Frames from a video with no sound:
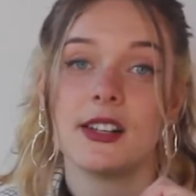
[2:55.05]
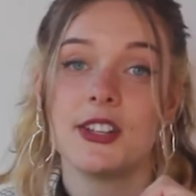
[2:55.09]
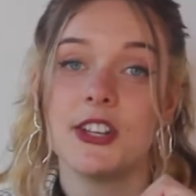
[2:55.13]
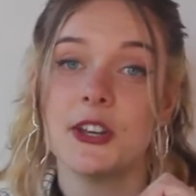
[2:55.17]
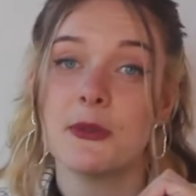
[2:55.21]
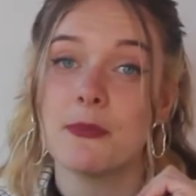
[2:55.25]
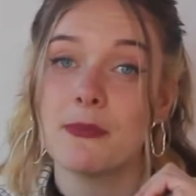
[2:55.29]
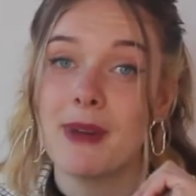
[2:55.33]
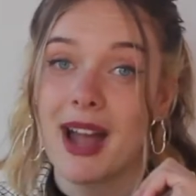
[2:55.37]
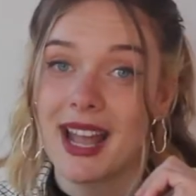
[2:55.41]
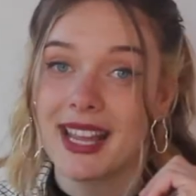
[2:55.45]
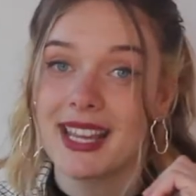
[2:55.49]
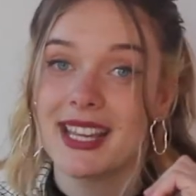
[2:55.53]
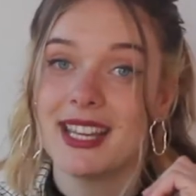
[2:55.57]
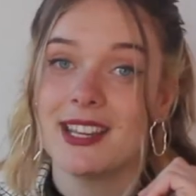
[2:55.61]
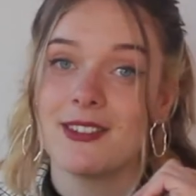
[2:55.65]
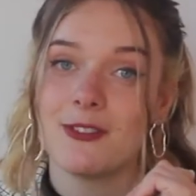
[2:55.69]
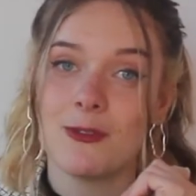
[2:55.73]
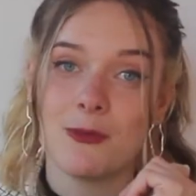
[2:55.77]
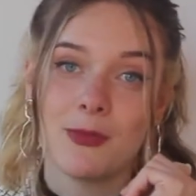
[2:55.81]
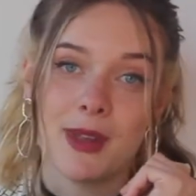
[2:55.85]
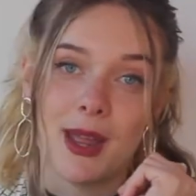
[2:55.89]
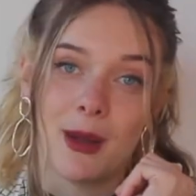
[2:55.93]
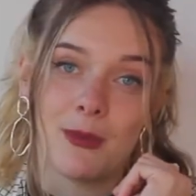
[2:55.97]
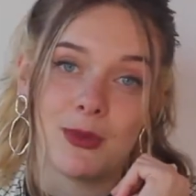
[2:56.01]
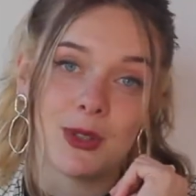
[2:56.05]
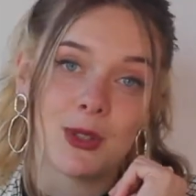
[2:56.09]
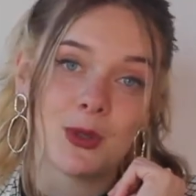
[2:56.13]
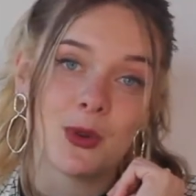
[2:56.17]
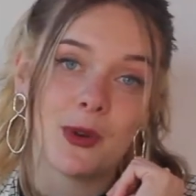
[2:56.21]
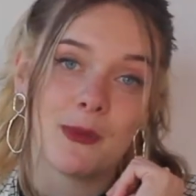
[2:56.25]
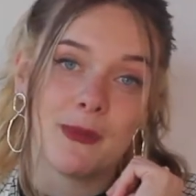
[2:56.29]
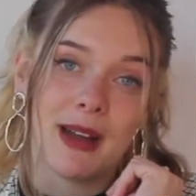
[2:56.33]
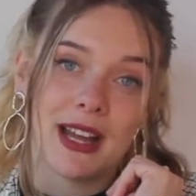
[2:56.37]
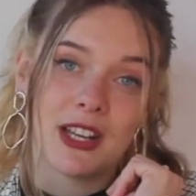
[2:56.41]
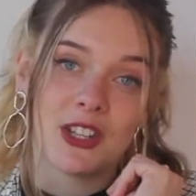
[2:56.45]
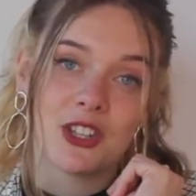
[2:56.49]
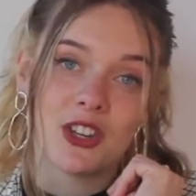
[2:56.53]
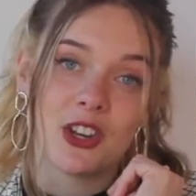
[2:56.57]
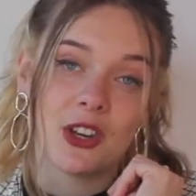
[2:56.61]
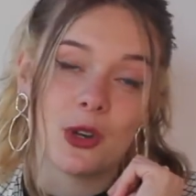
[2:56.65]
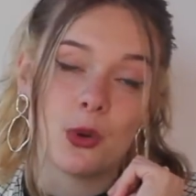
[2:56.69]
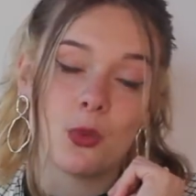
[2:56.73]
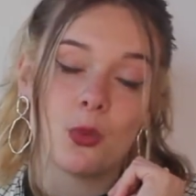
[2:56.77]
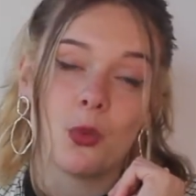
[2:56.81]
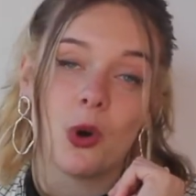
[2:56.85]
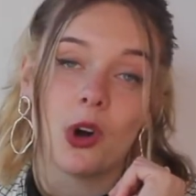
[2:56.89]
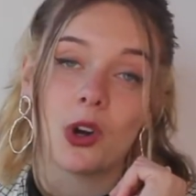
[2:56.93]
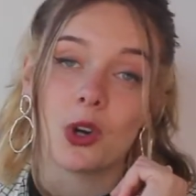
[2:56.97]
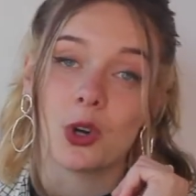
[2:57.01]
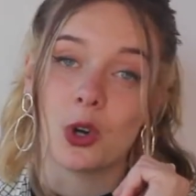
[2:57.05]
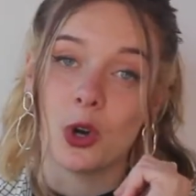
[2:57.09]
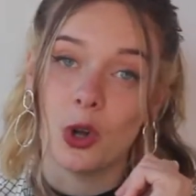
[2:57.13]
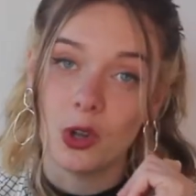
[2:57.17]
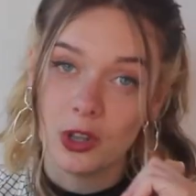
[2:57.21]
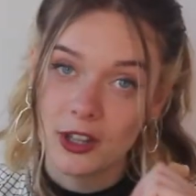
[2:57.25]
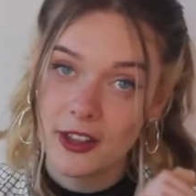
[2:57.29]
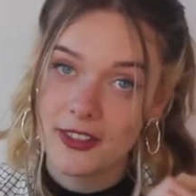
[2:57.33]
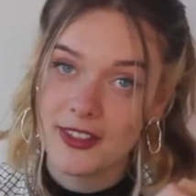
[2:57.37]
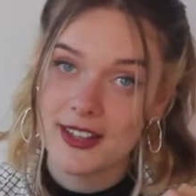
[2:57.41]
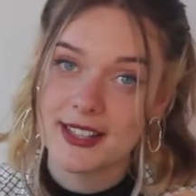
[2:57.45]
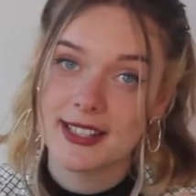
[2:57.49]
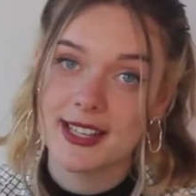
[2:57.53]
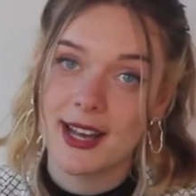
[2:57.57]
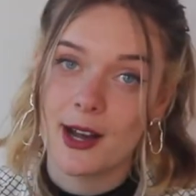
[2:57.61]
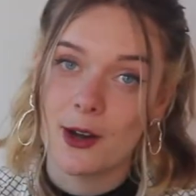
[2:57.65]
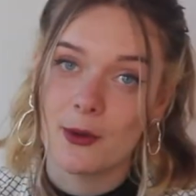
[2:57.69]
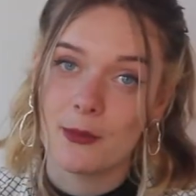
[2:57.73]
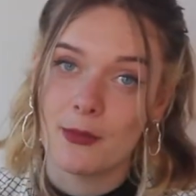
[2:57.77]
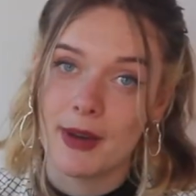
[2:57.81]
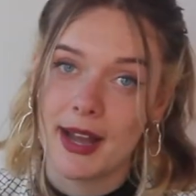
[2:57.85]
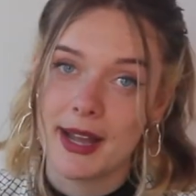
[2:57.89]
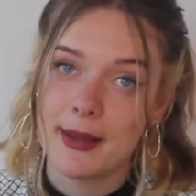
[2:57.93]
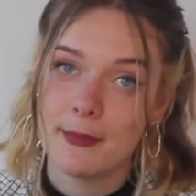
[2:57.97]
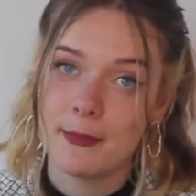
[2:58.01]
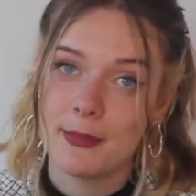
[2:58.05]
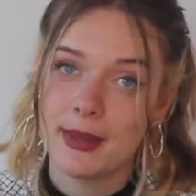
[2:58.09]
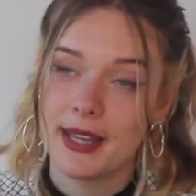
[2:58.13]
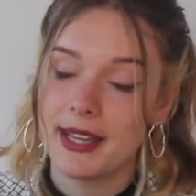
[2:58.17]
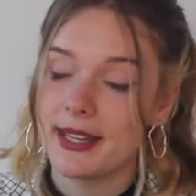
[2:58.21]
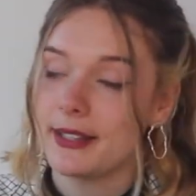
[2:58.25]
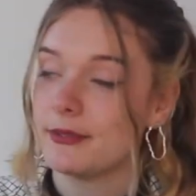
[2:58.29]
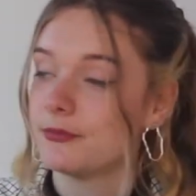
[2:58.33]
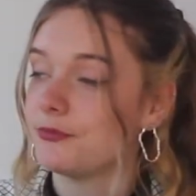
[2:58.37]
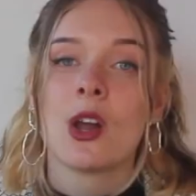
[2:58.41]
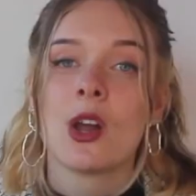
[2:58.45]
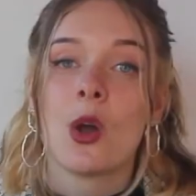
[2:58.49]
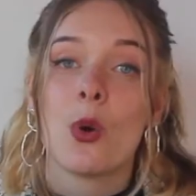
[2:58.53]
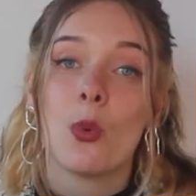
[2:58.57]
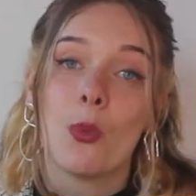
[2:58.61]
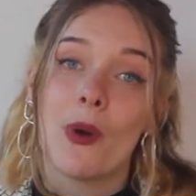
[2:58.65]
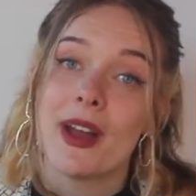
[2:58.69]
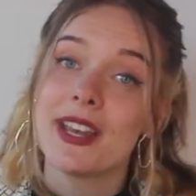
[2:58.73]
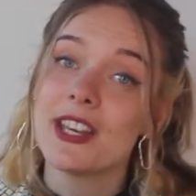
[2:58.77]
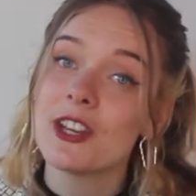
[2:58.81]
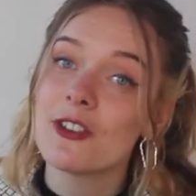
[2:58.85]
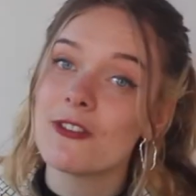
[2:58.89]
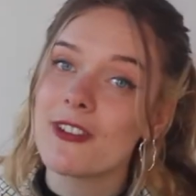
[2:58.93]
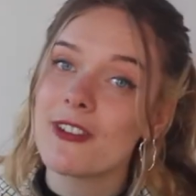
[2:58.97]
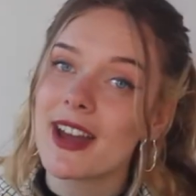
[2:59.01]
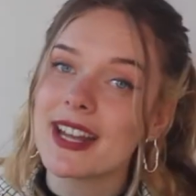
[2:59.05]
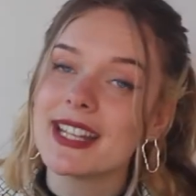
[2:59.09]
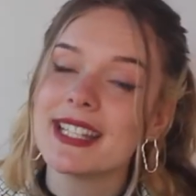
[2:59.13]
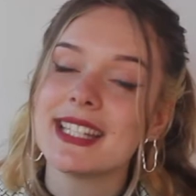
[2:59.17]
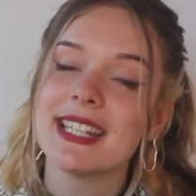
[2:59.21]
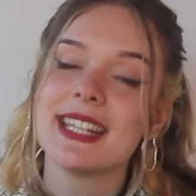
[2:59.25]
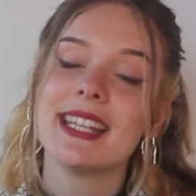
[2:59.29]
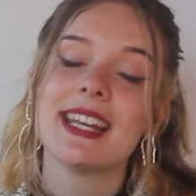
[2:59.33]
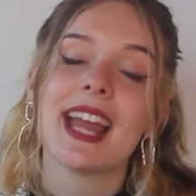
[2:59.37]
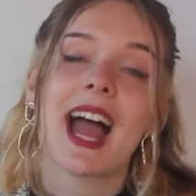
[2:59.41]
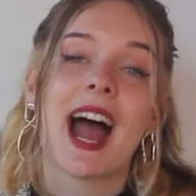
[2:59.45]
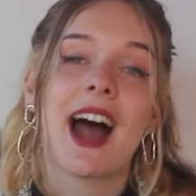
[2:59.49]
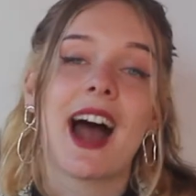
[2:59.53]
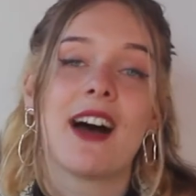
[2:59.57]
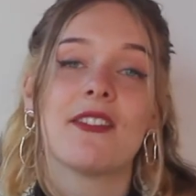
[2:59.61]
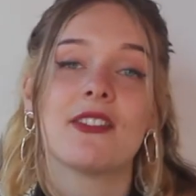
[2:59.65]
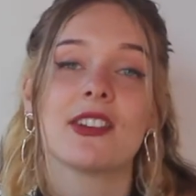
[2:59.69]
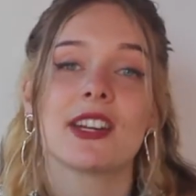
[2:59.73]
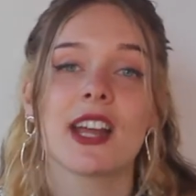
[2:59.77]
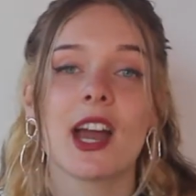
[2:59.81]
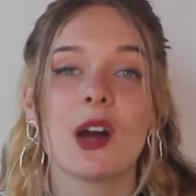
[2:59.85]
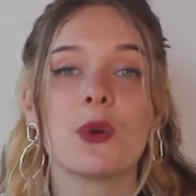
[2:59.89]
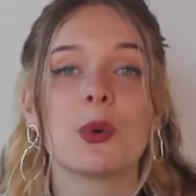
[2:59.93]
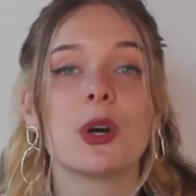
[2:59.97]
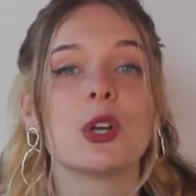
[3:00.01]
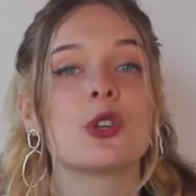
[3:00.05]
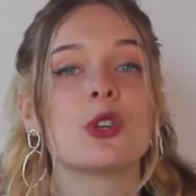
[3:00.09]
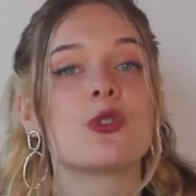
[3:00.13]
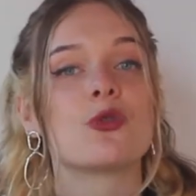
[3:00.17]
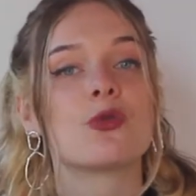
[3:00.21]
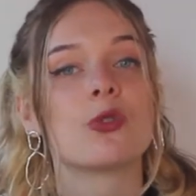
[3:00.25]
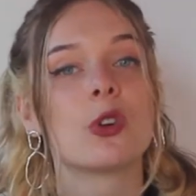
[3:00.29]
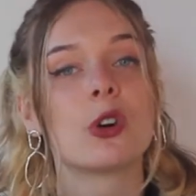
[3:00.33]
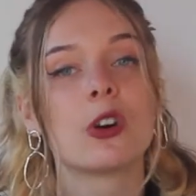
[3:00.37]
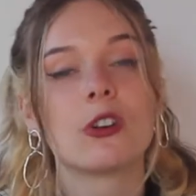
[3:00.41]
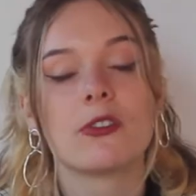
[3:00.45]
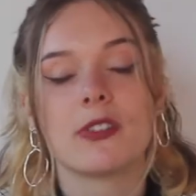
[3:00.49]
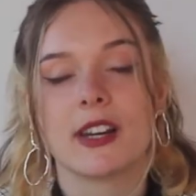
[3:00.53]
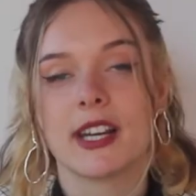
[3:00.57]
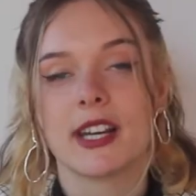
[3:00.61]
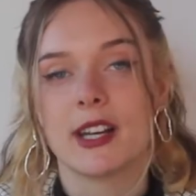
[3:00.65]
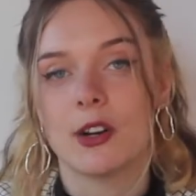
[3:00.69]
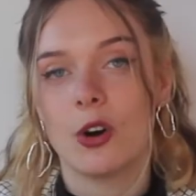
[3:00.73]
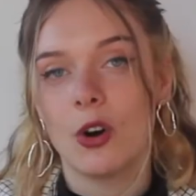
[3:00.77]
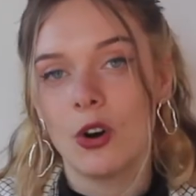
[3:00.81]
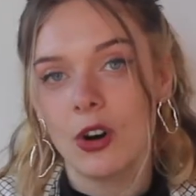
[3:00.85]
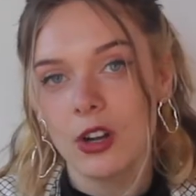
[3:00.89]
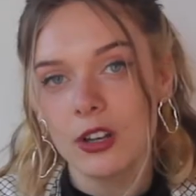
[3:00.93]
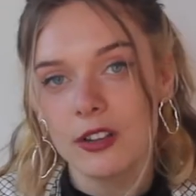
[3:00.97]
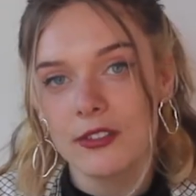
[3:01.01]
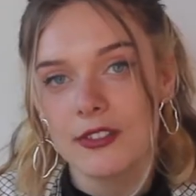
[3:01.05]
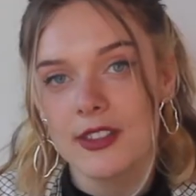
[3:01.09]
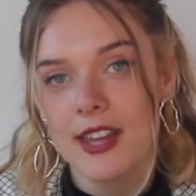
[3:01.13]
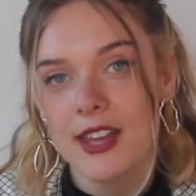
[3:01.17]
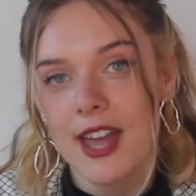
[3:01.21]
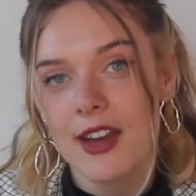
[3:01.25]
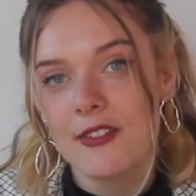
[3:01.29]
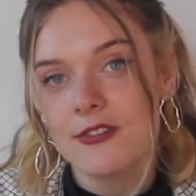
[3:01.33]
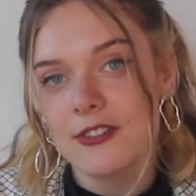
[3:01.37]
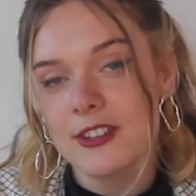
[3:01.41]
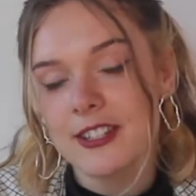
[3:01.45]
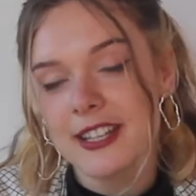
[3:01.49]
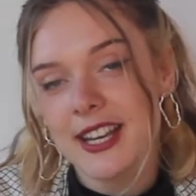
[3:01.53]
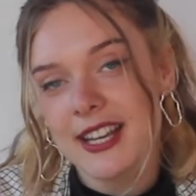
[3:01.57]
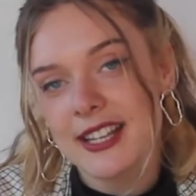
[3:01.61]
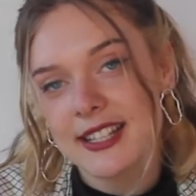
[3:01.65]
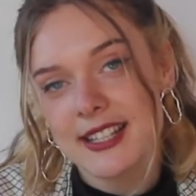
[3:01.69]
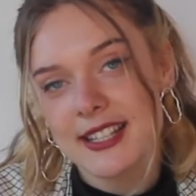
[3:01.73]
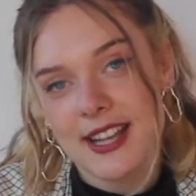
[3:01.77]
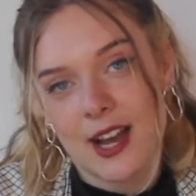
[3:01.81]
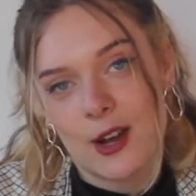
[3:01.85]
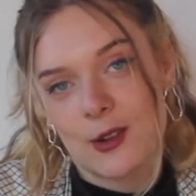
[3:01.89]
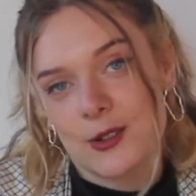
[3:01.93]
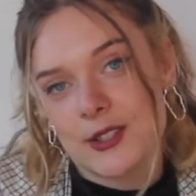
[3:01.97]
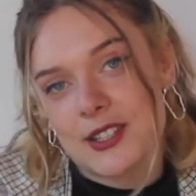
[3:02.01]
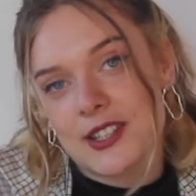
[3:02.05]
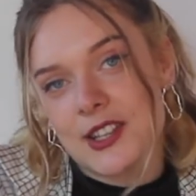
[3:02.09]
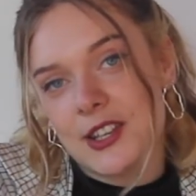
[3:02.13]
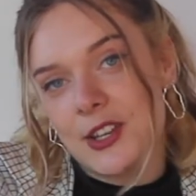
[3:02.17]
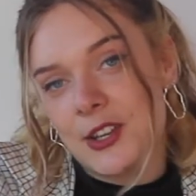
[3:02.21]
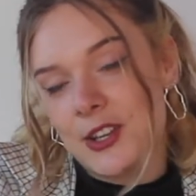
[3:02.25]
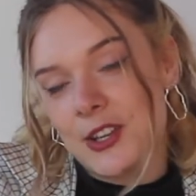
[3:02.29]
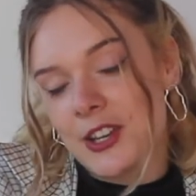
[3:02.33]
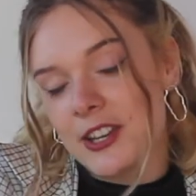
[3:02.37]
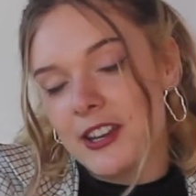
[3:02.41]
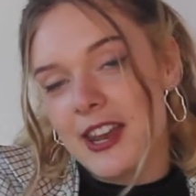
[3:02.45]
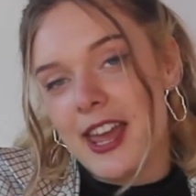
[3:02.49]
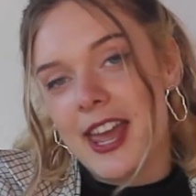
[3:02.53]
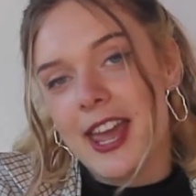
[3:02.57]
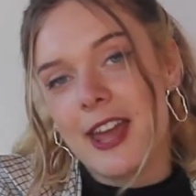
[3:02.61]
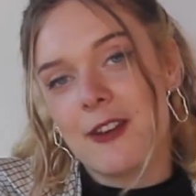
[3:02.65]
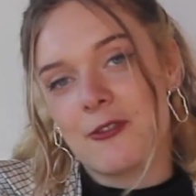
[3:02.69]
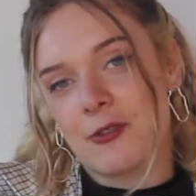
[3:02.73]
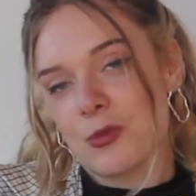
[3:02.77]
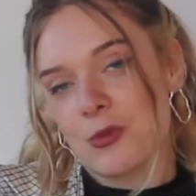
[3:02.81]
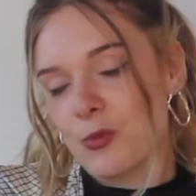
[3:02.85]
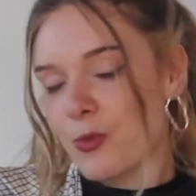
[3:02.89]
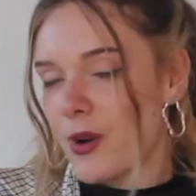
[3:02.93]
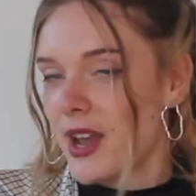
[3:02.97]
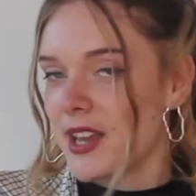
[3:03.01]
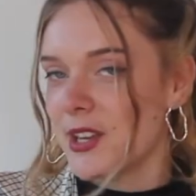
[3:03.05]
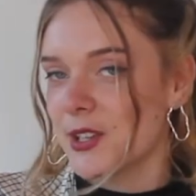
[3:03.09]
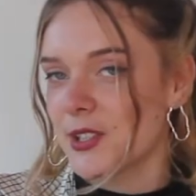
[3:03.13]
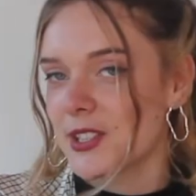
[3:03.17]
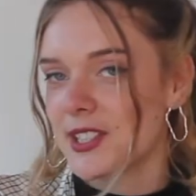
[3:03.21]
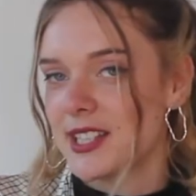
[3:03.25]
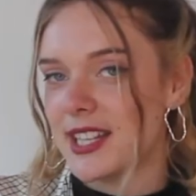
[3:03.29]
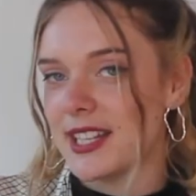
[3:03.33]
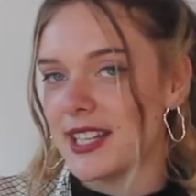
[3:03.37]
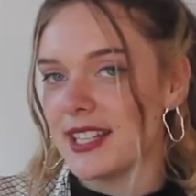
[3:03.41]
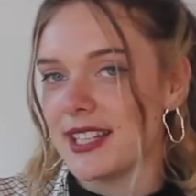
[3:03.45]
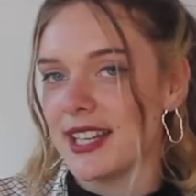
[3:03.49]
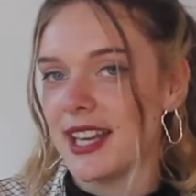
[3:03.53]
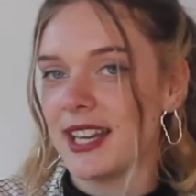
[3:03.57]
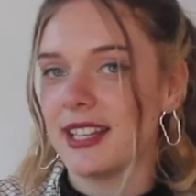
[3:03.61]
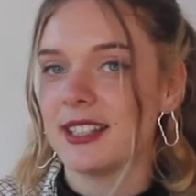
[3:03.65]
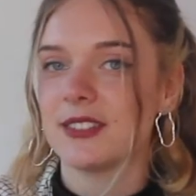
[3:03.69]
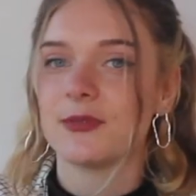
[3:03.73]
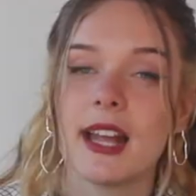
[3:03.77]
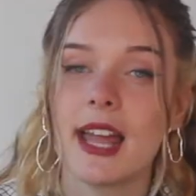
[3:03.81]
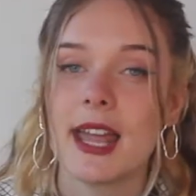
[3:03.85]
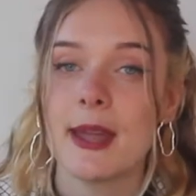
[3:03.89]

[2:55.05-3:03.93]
You might even be able to imagine what colour the sound might be. When you're ready, have a go at drawing all of the everyday sounds that you can hear from where you're sitting.